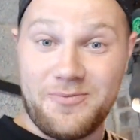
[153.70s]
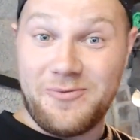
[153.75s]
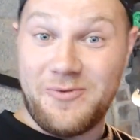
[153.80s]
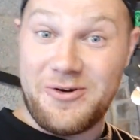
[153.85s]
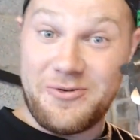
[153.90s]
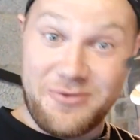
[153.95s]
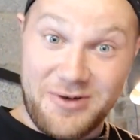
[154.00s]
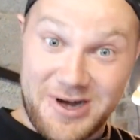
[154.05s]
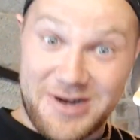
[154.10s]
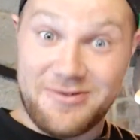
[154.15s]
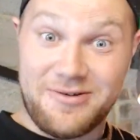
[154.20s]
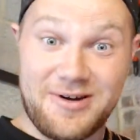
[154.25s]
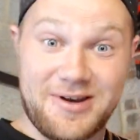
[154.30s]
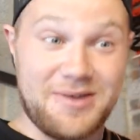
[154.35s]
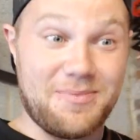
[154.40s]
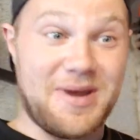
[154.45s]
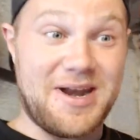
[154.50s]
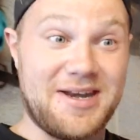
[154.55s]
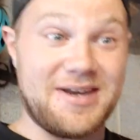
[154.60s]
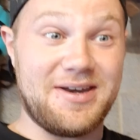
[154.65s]
we'd really
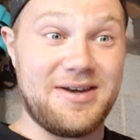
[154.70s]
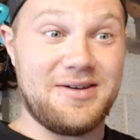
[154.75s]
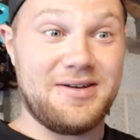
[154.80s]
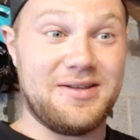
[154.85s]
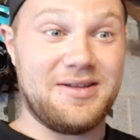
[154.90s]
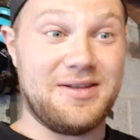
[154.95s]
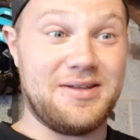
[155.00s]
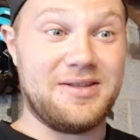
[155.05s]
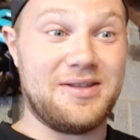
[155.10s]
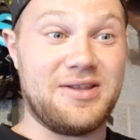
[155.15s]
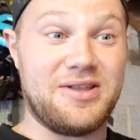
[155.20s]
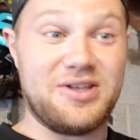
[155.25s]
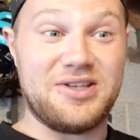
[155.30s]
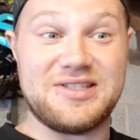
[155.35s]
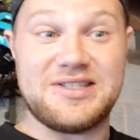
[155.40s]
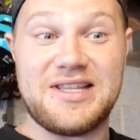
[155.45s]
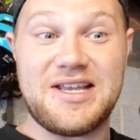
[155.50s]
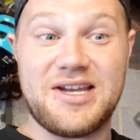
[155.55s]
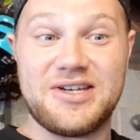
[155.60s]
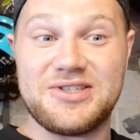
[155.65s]
recommend
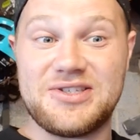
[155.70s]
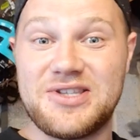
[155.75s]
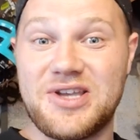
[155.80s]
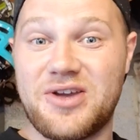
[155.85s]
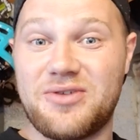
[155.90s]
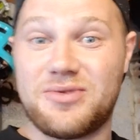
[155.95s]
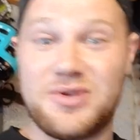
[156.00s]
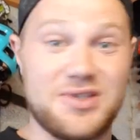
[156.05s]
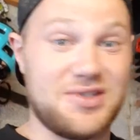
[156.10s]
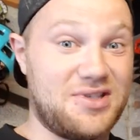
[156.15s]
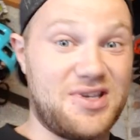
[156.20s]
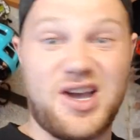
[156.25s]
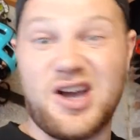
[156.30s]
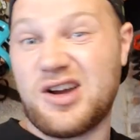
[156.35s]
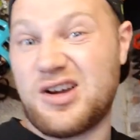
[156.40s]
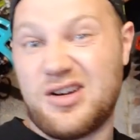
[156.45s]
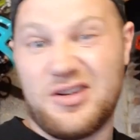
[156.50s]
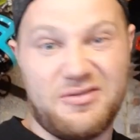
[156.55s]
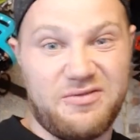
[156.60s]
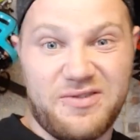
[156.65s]
letting us know, because I
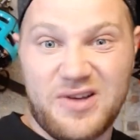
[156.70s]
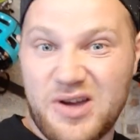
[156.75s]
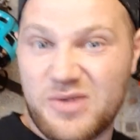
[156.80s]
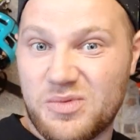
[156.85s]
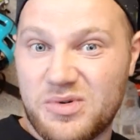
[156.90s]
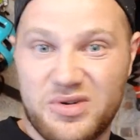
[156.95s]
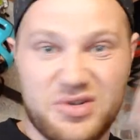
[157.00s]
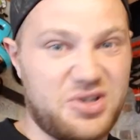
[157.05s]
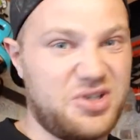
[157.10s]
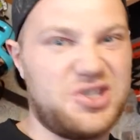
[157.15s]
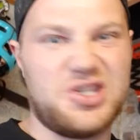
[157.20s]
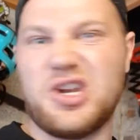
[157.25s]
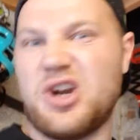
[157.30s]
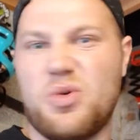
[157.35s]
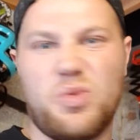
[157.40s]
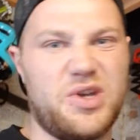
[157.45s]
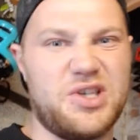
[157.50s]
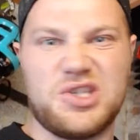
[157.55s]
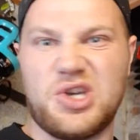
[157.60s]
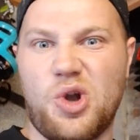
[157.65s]
can't find one because I don't know
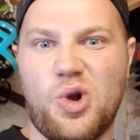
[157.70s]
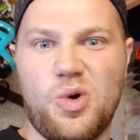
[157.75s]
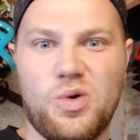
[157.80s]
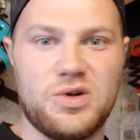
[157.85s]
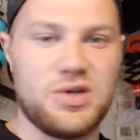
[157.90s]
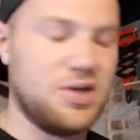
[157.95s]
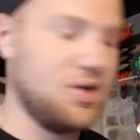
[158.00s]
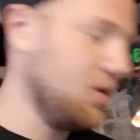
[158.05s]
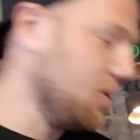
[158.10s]
what it's called.